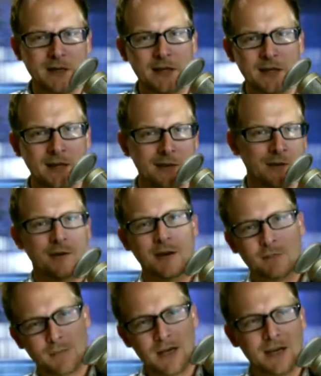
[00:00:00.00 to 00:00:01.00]
He can either
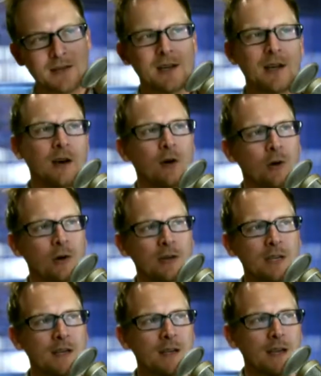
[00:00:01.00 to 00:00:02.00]
admit or
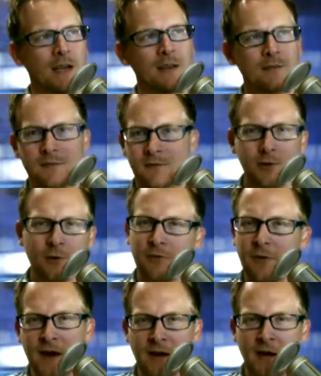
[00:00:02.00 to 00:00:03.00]
he can do a
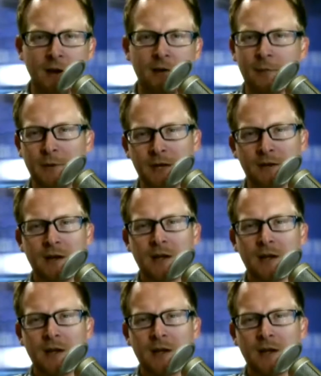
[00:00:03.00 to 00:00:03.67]
fake out." I mean,